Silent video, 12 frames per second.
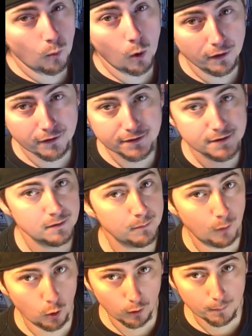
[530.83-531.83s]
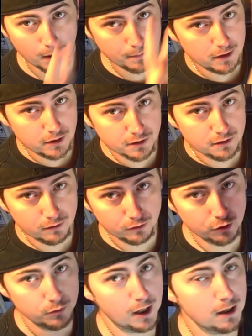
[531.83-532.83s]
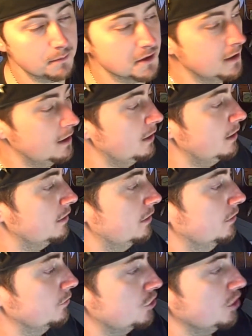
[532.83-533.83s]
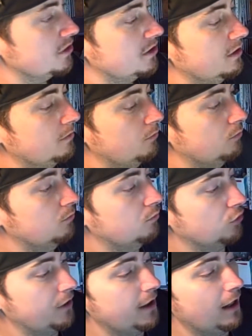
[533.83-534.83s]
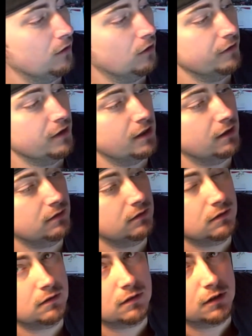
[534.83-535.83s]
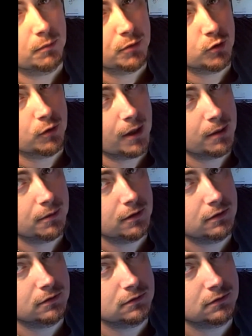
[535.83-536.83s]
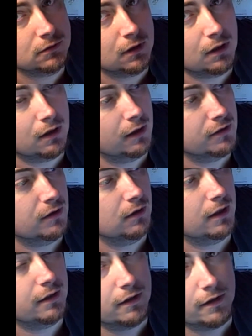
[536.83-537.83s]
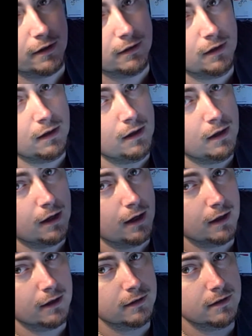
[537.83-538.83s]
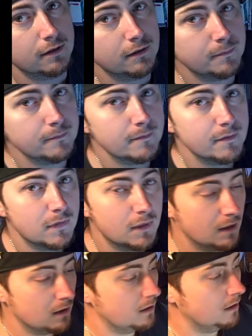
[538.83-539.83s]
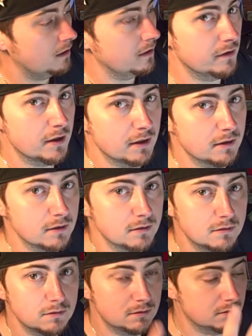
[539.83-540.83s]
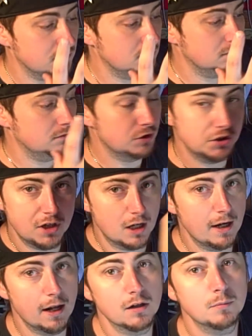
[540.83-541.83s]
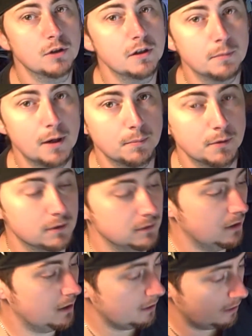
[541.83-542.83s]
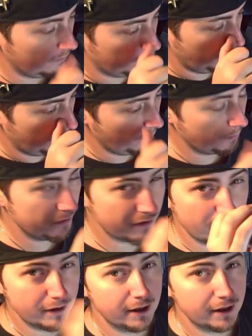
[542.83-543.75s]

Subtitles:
once, or maybe just 2 times, you know, just print it out on the computer paper. That's all I did there. And then just cut it out of the printer paper for you. But be very